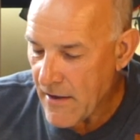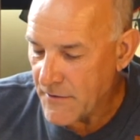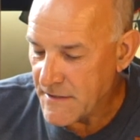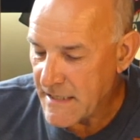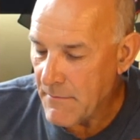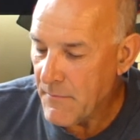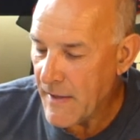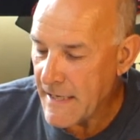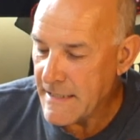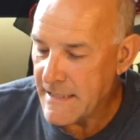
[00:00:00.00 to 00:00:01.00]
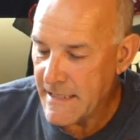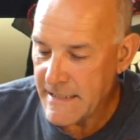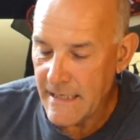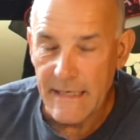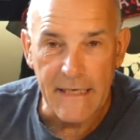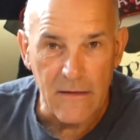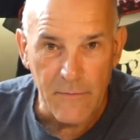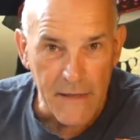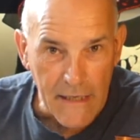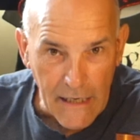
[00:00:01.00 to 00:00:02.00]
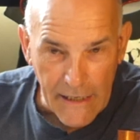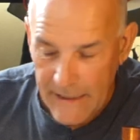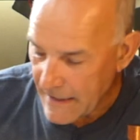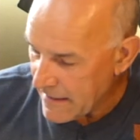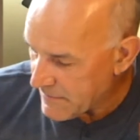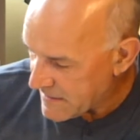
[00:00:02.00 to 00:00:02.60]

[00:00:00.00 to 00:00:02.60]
on some pieces a little bit of cleaning up